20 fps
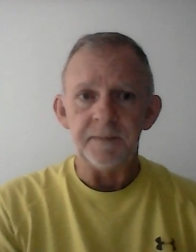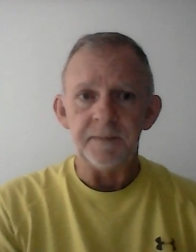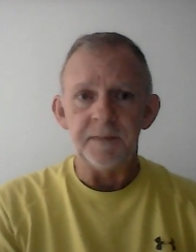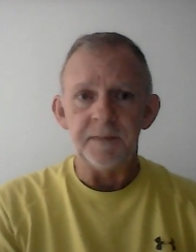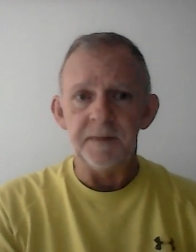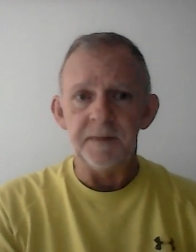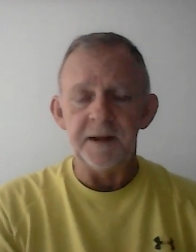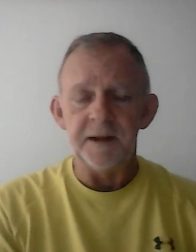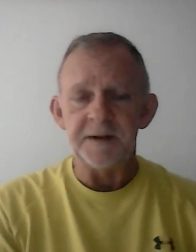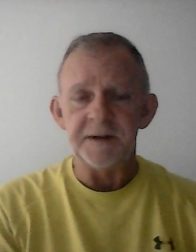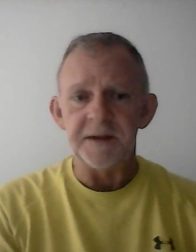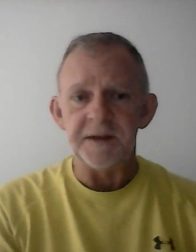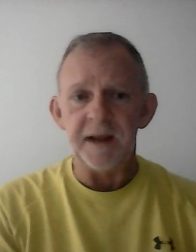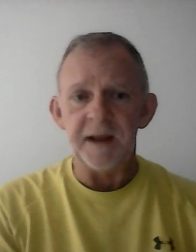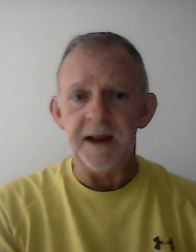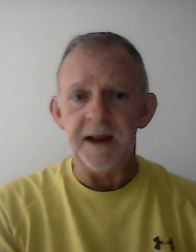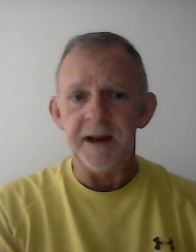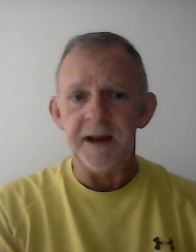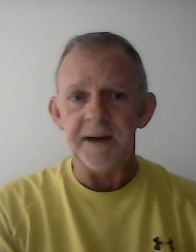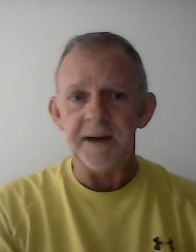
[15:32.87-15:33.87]
this
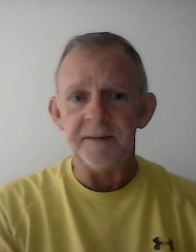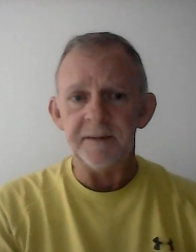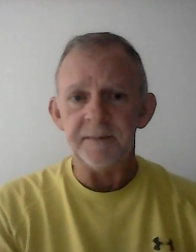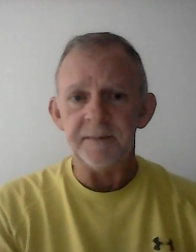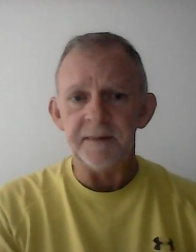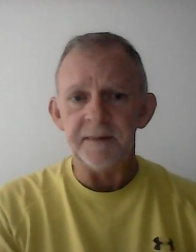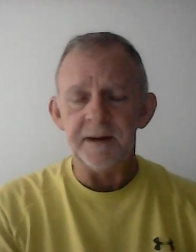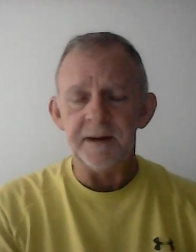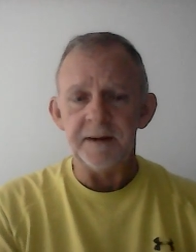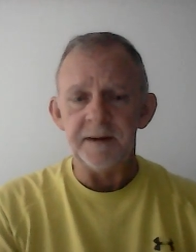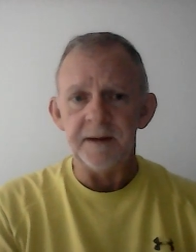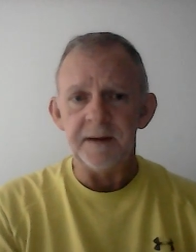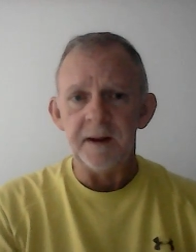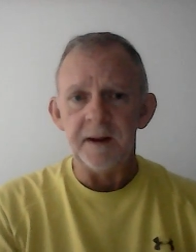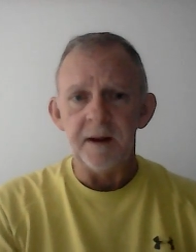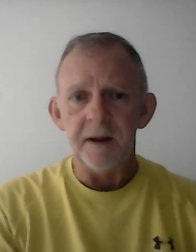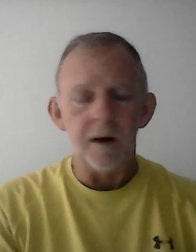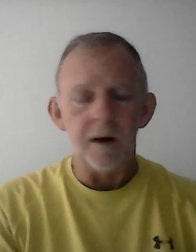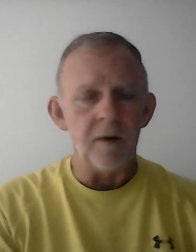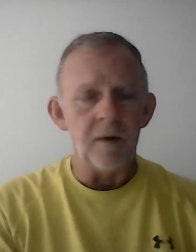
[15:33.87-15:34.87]
thing that
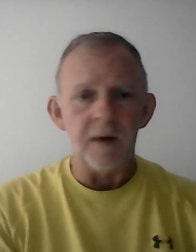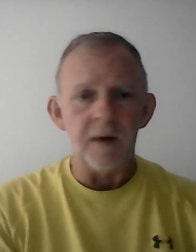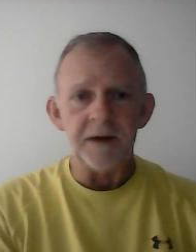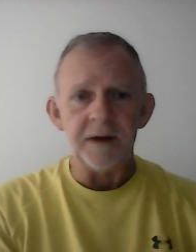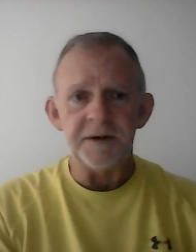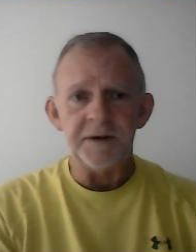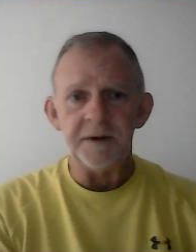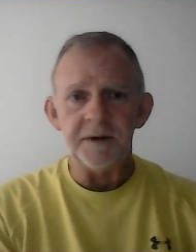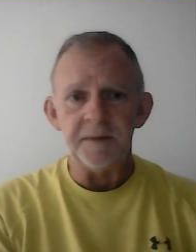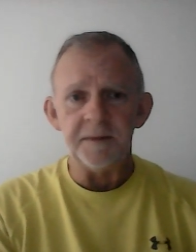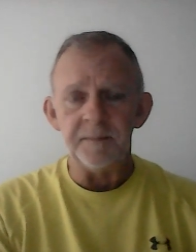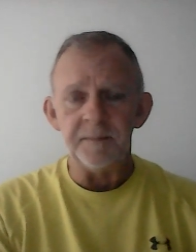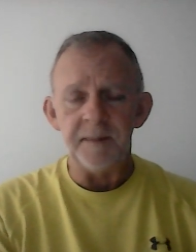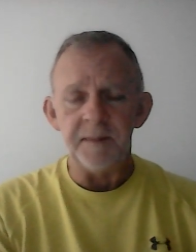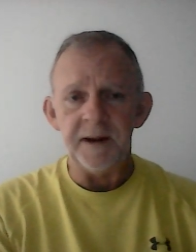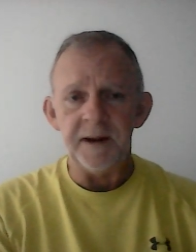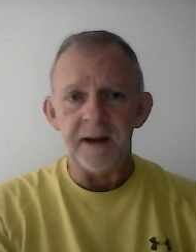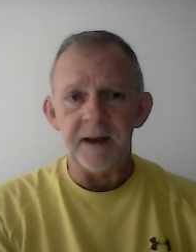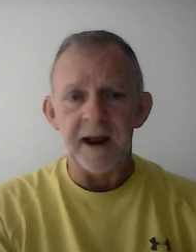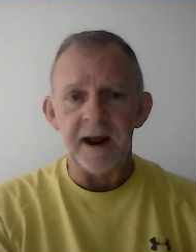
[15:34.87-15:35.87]
oh I shouldn't
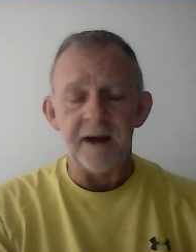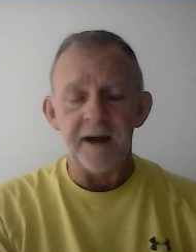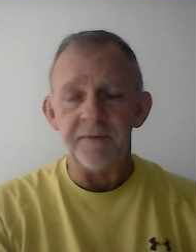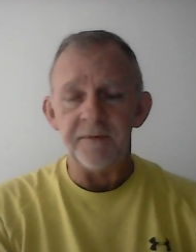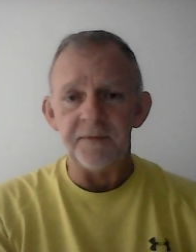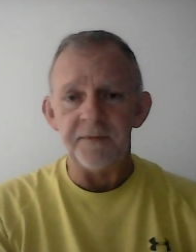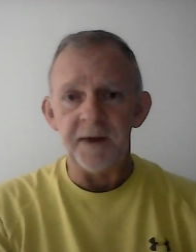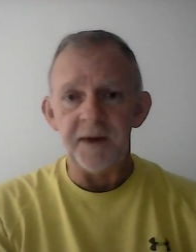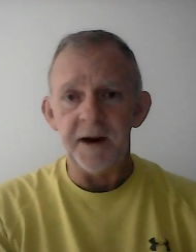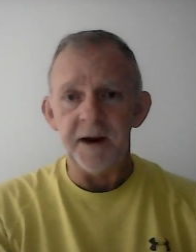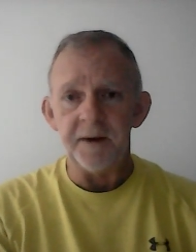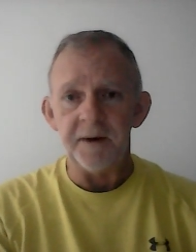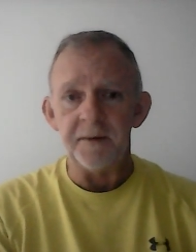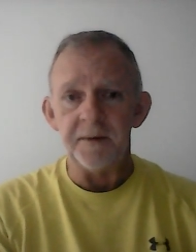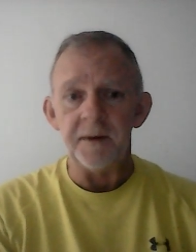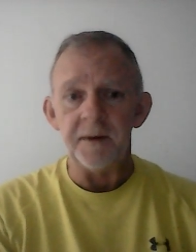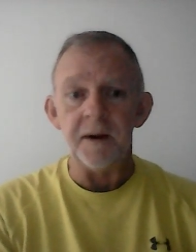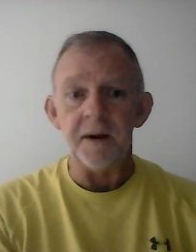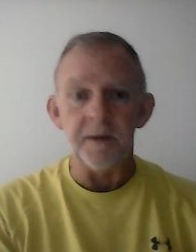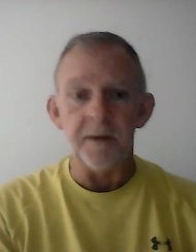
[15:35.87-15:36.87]
be have fear.
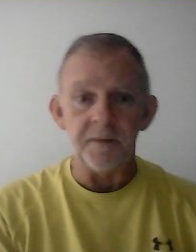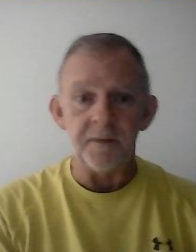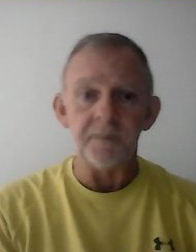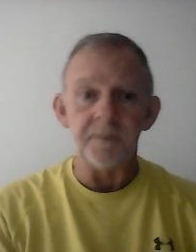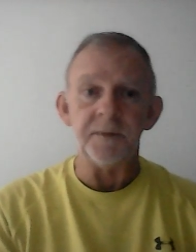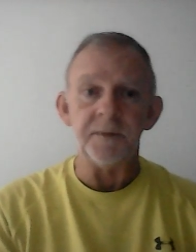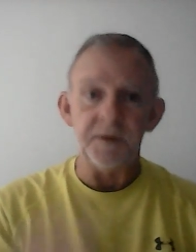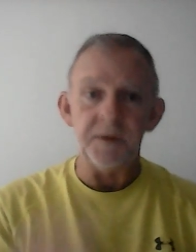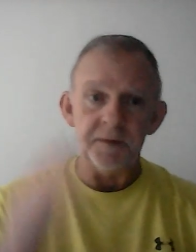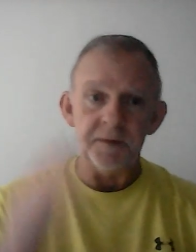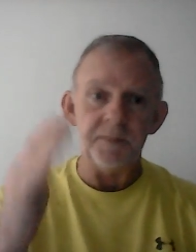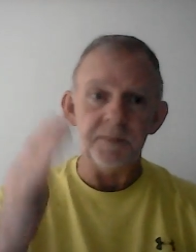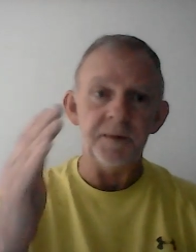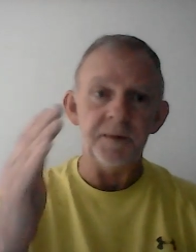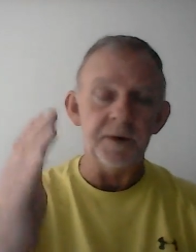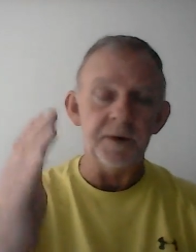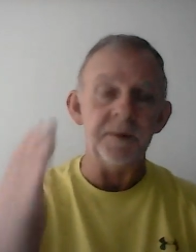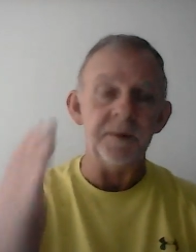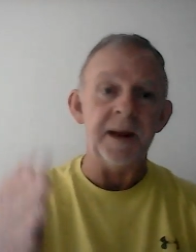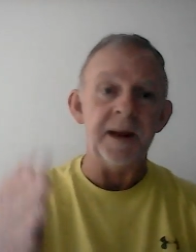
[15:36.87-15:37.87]
No, you
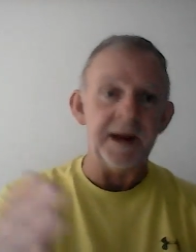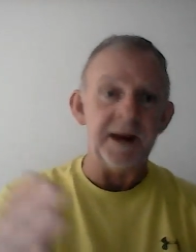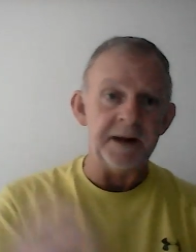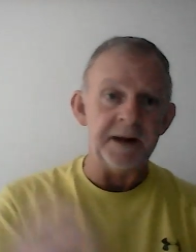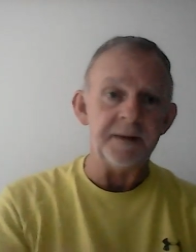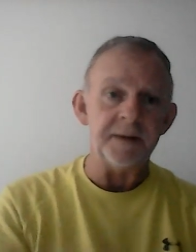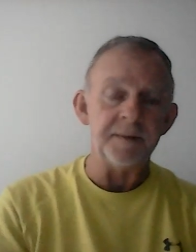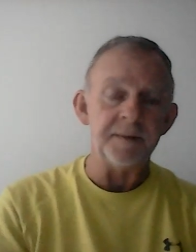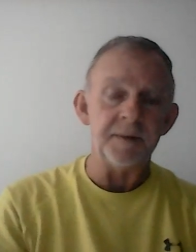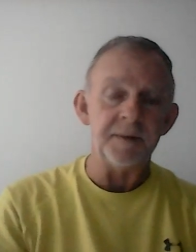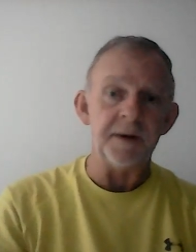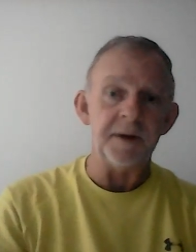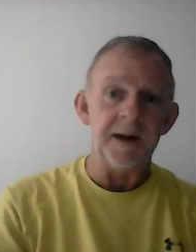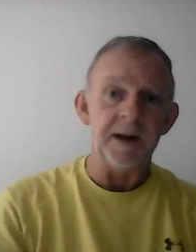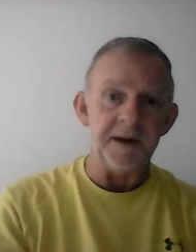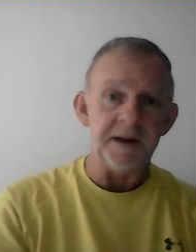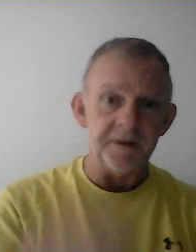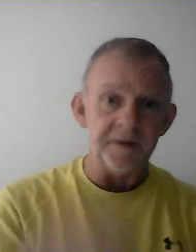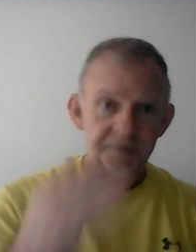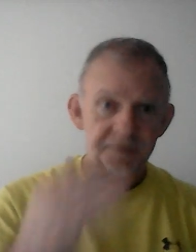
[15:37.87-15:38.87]
you need it. You
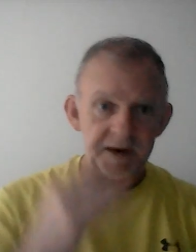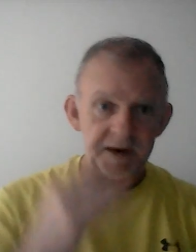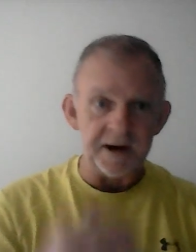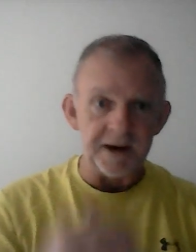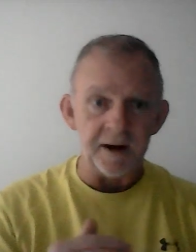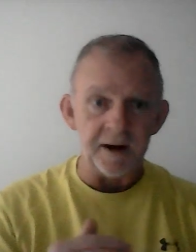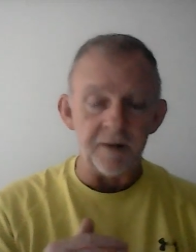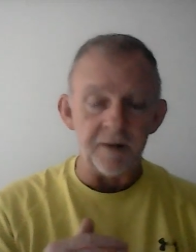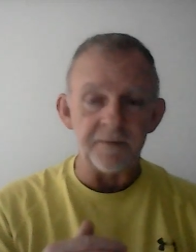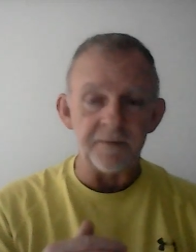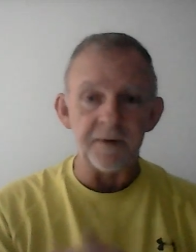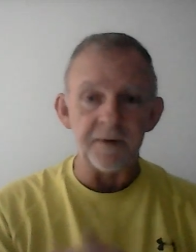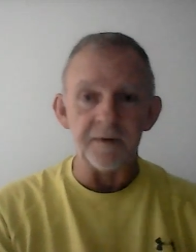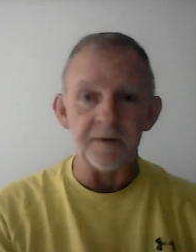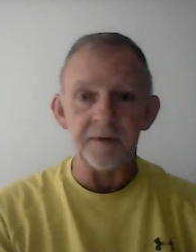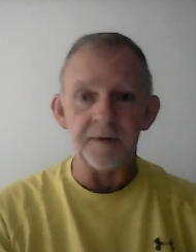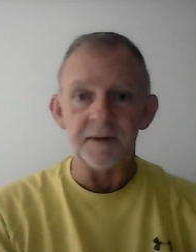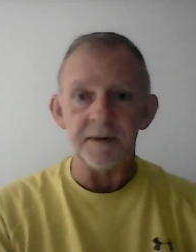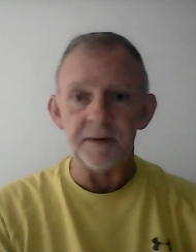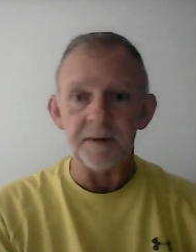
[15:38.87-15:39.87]
need to feed off
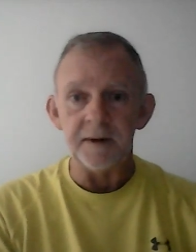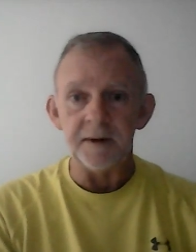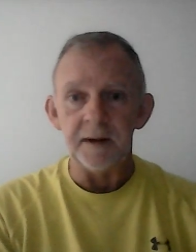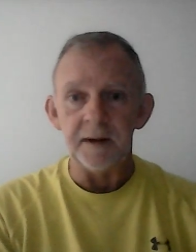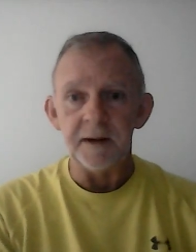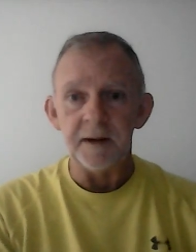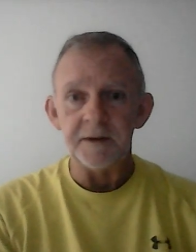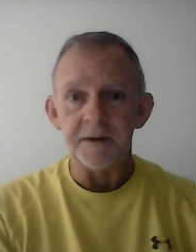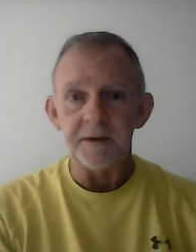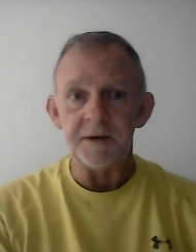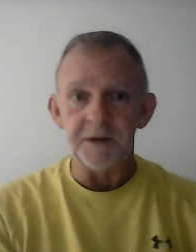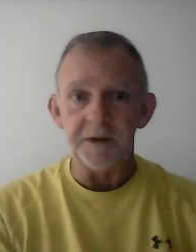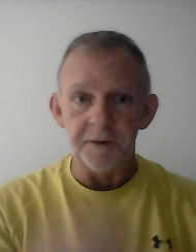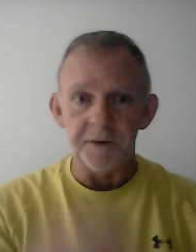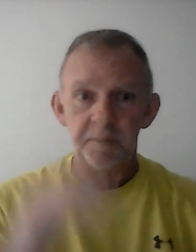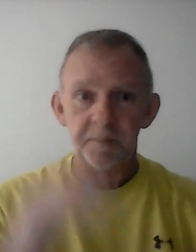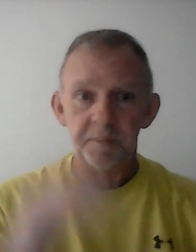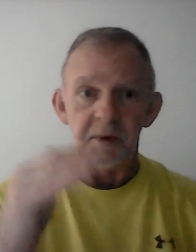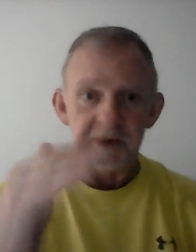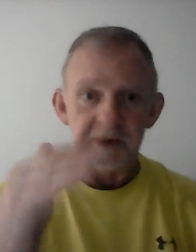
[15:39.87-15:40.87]
of it. It's a
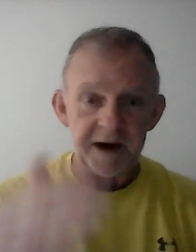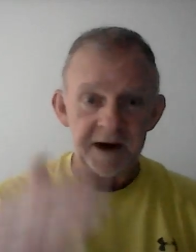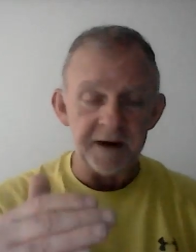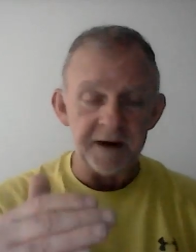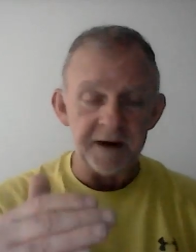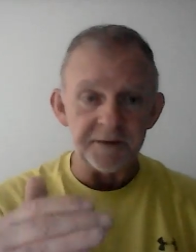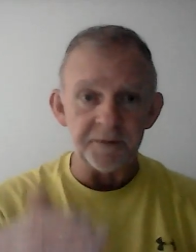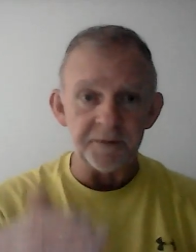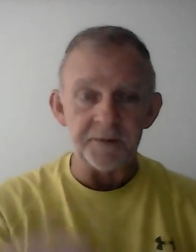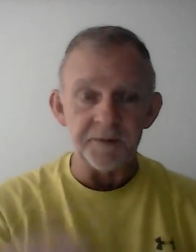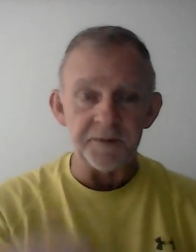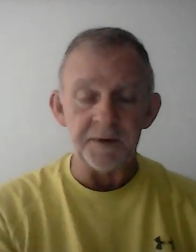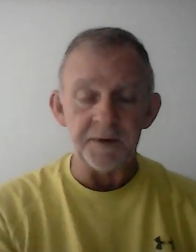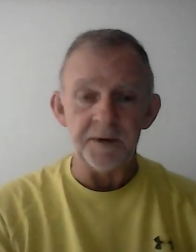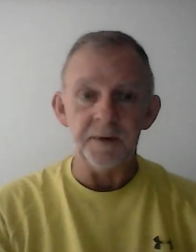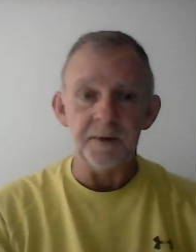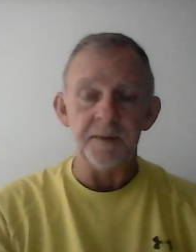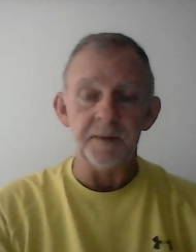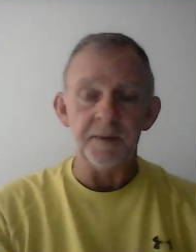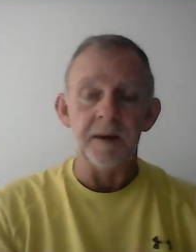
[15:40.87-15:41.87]
good protector for
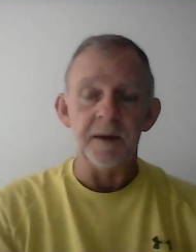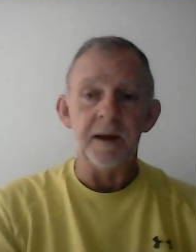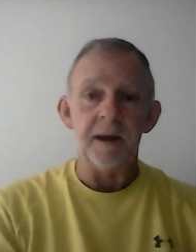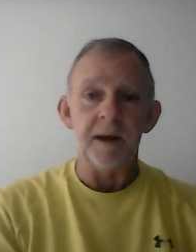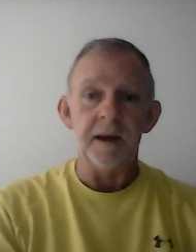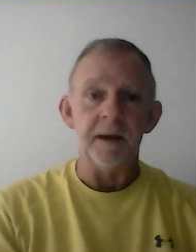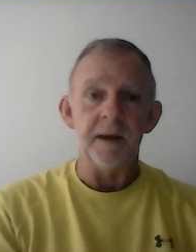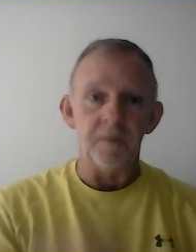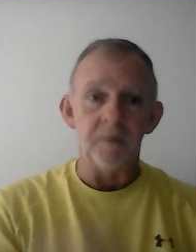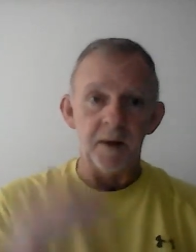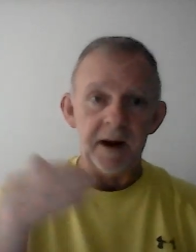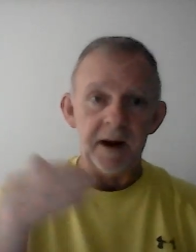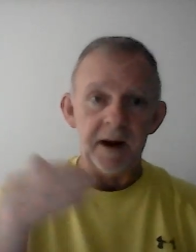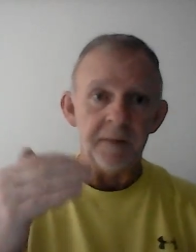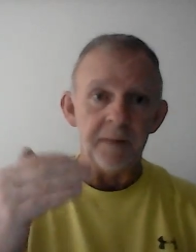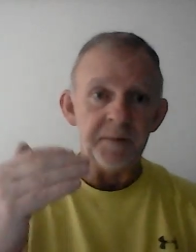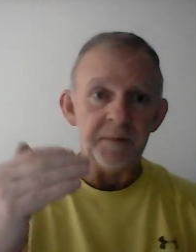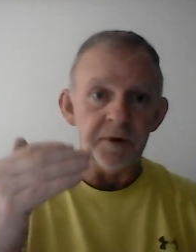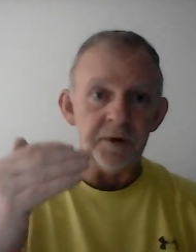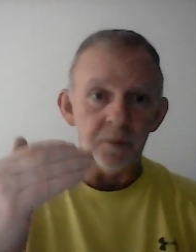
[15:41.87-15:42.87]
you. It will
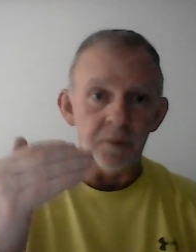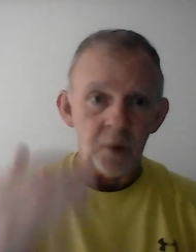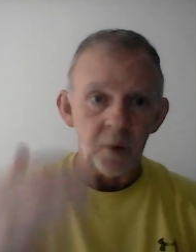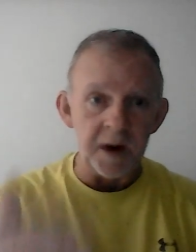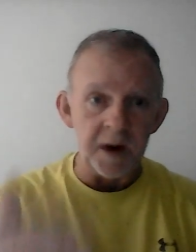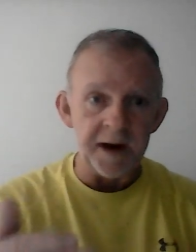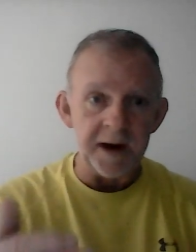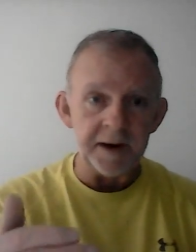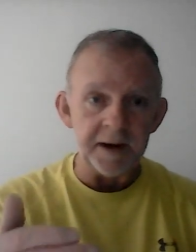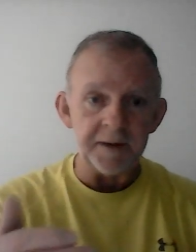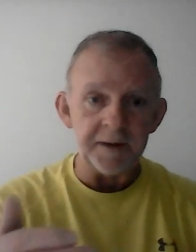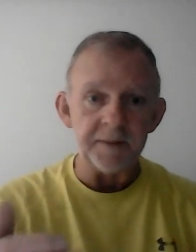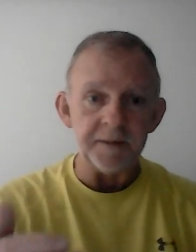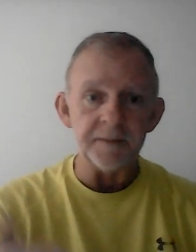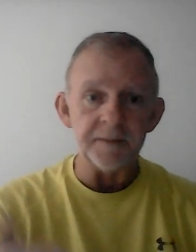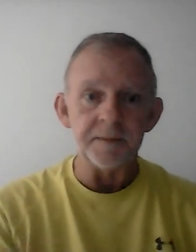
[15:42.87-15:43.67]
help you win.